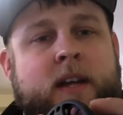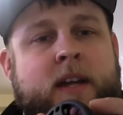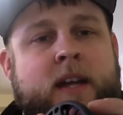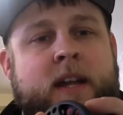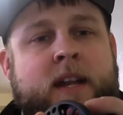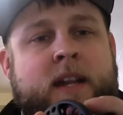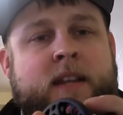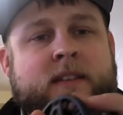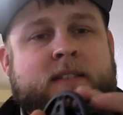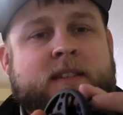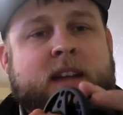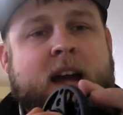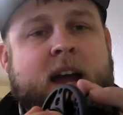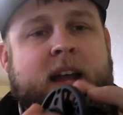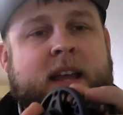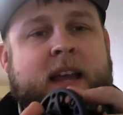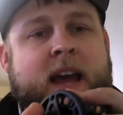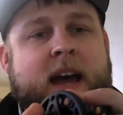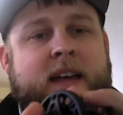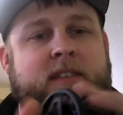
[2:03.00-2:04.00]
It is
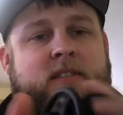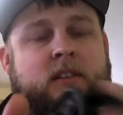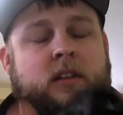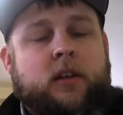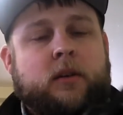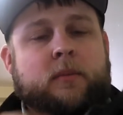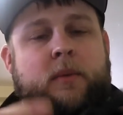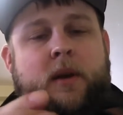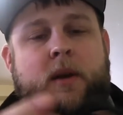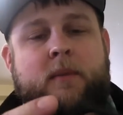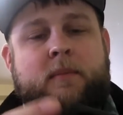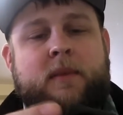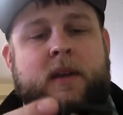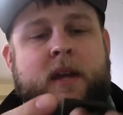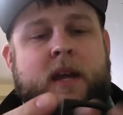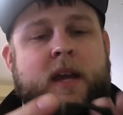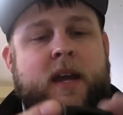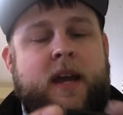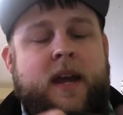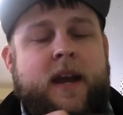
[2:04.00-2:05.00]
die cast aluminum.
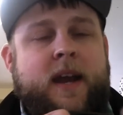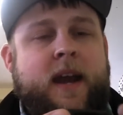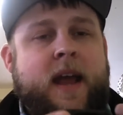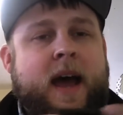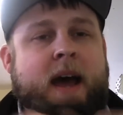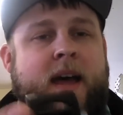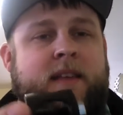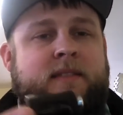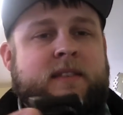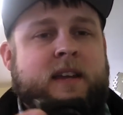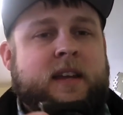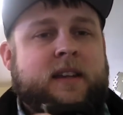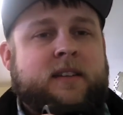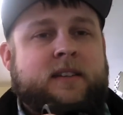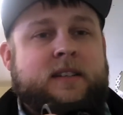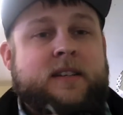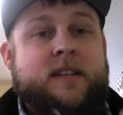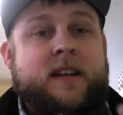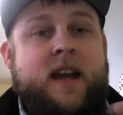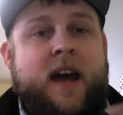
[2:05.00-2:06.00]
It has a
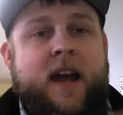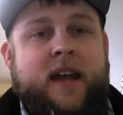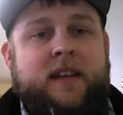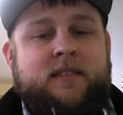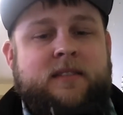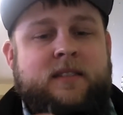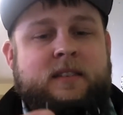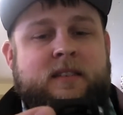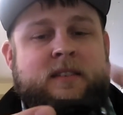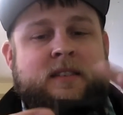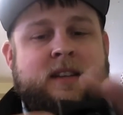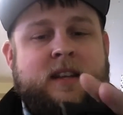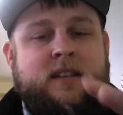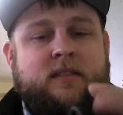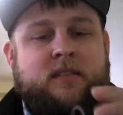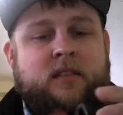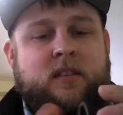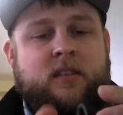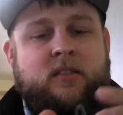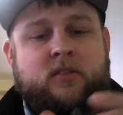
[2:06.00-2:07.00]
nice
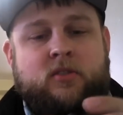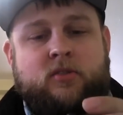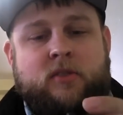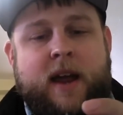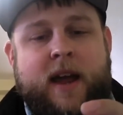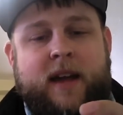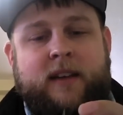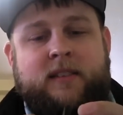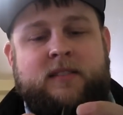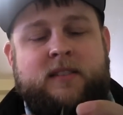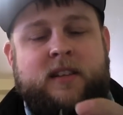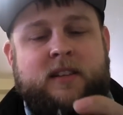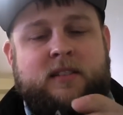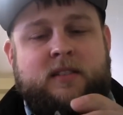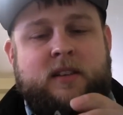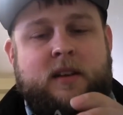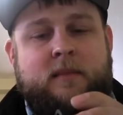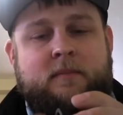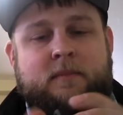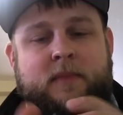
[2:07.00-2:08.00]
disc drag
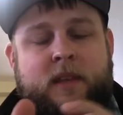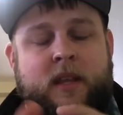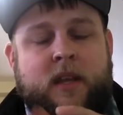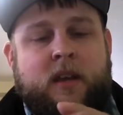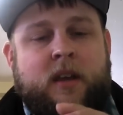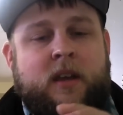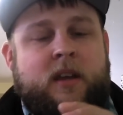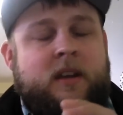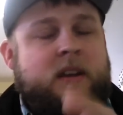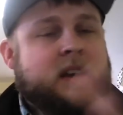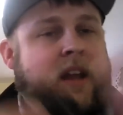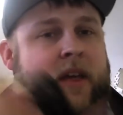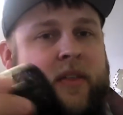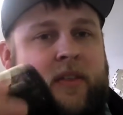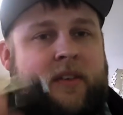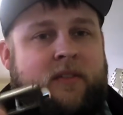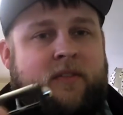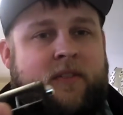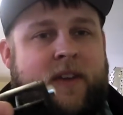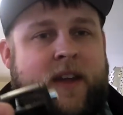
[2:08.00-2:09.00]
system.
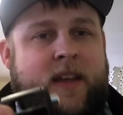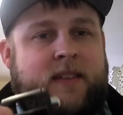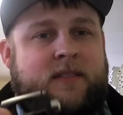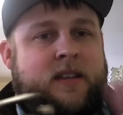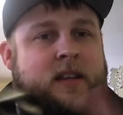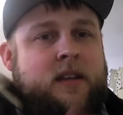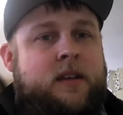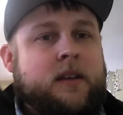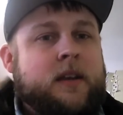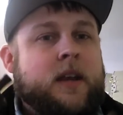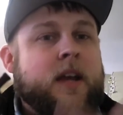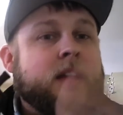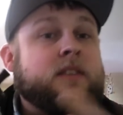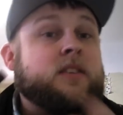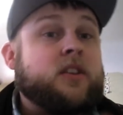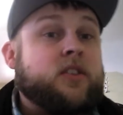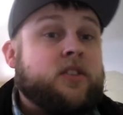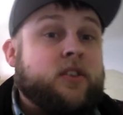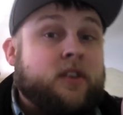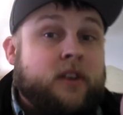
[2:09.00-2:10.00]
Nothing fancy.
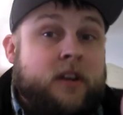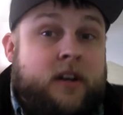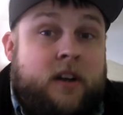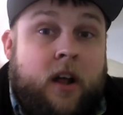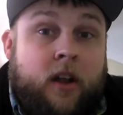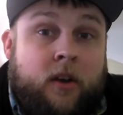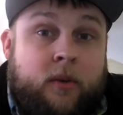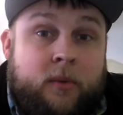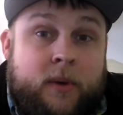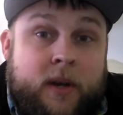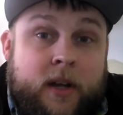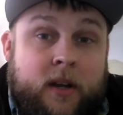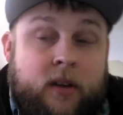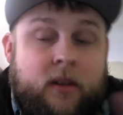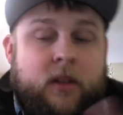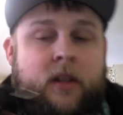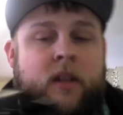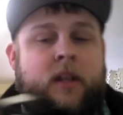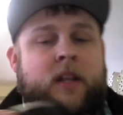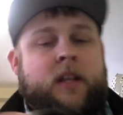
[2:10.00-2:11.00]
It's a $30
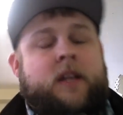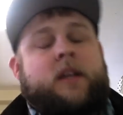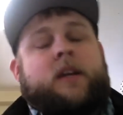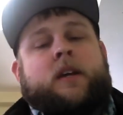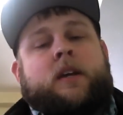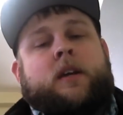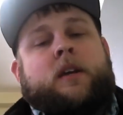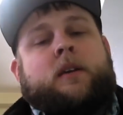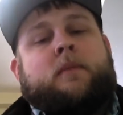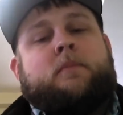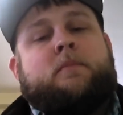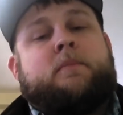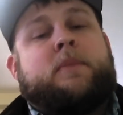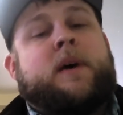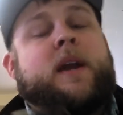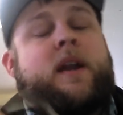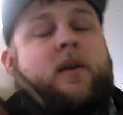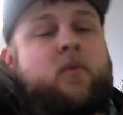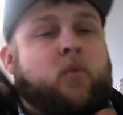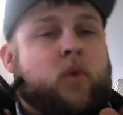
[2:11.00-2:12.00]
reel,
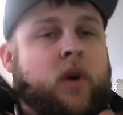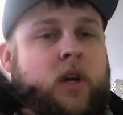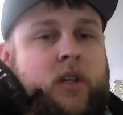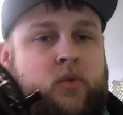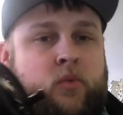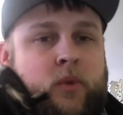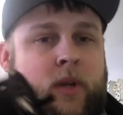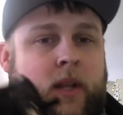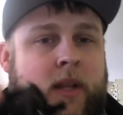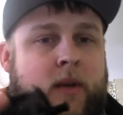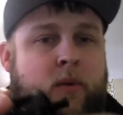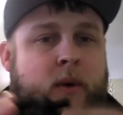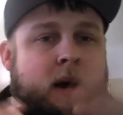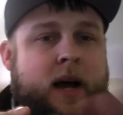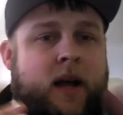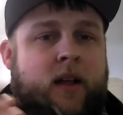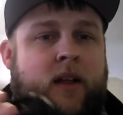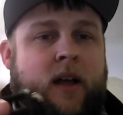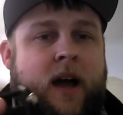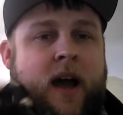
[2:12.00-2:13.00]
but it works really
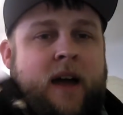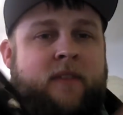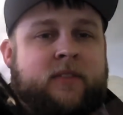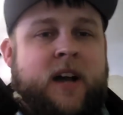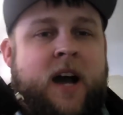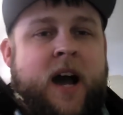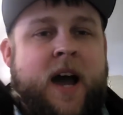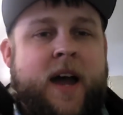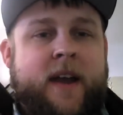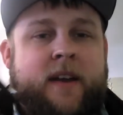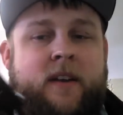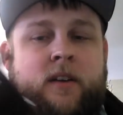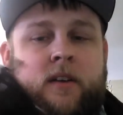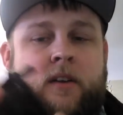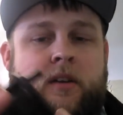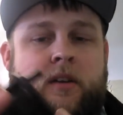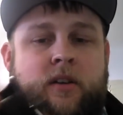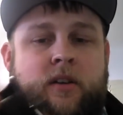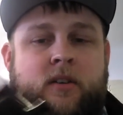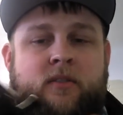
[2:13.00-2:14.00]
well. I've caught
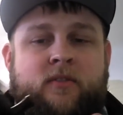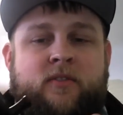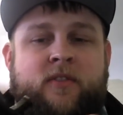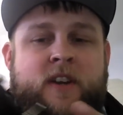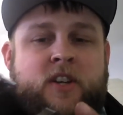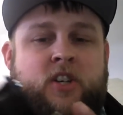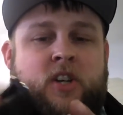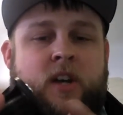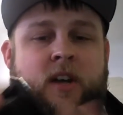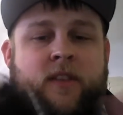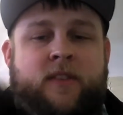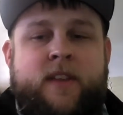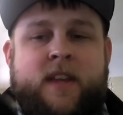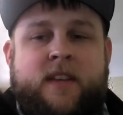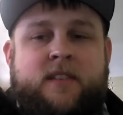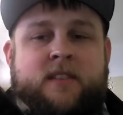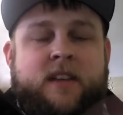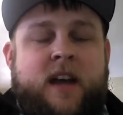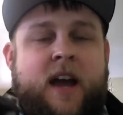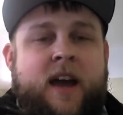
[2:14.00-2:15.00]
fish on
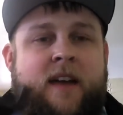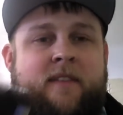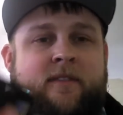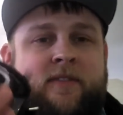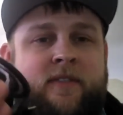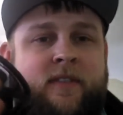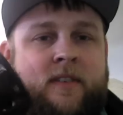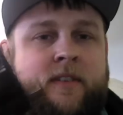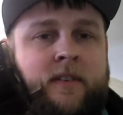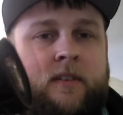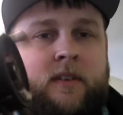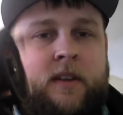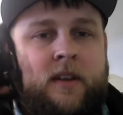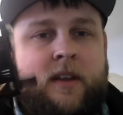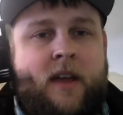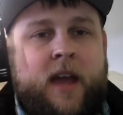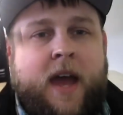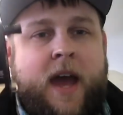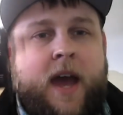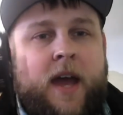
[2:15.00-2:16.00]
this. I've
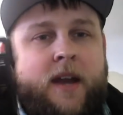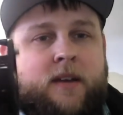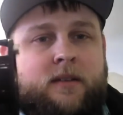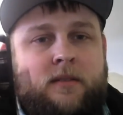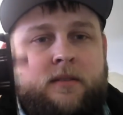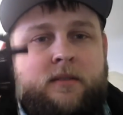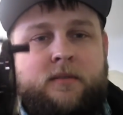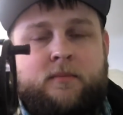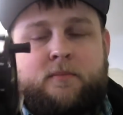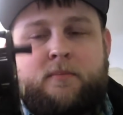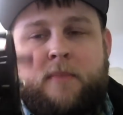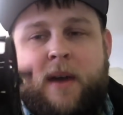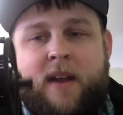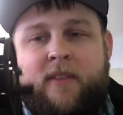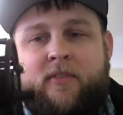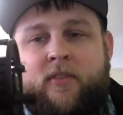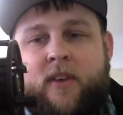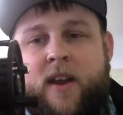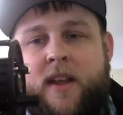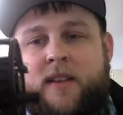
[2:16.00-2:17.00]
had my
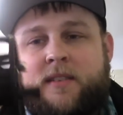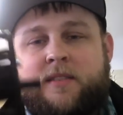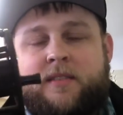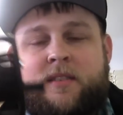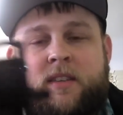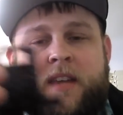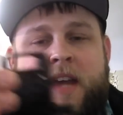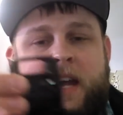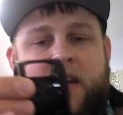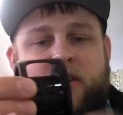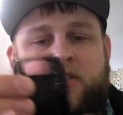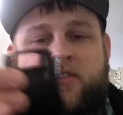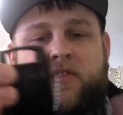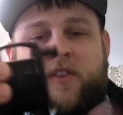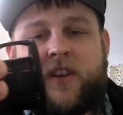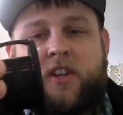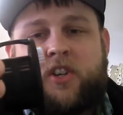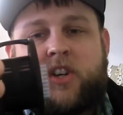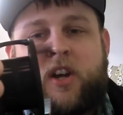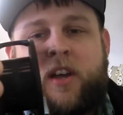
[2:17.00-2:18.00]
friends catch
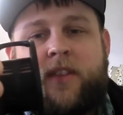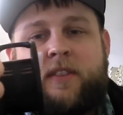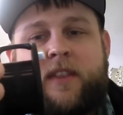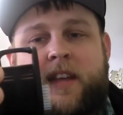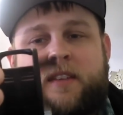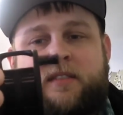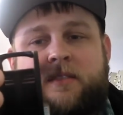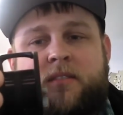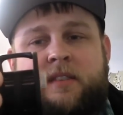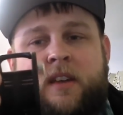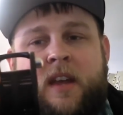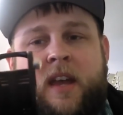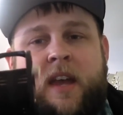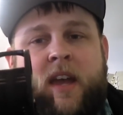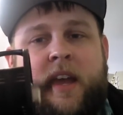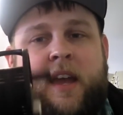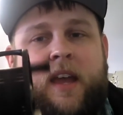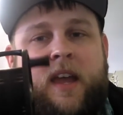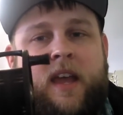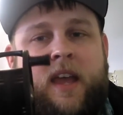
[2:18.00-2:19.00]
fish on this,
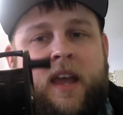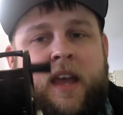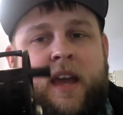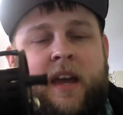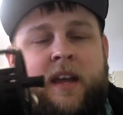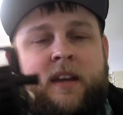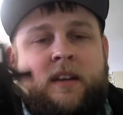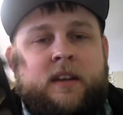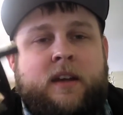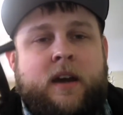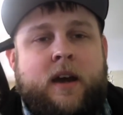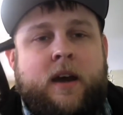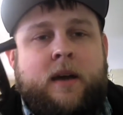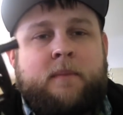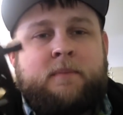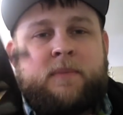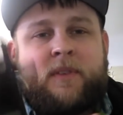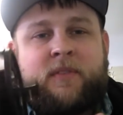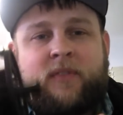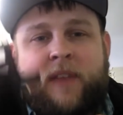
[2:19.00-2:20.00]
and
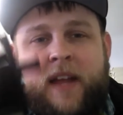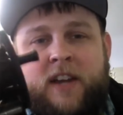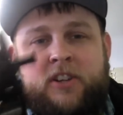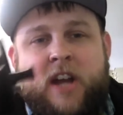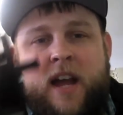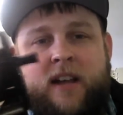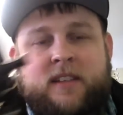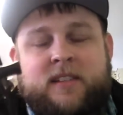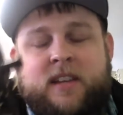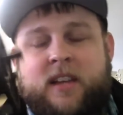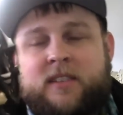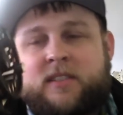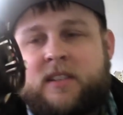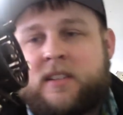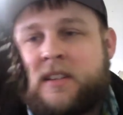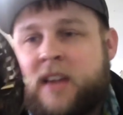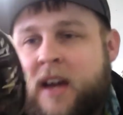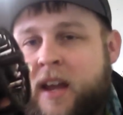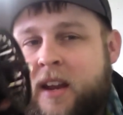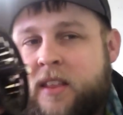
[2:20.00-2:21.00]
the Fly Shack sells a
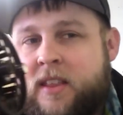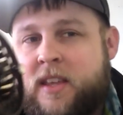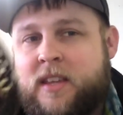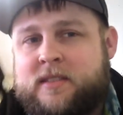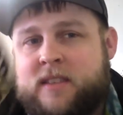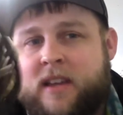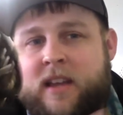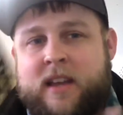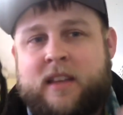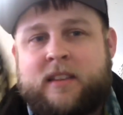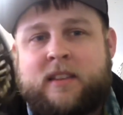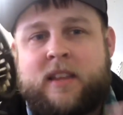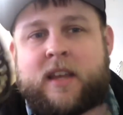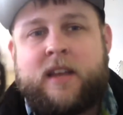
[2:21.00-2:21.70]
ton of these, and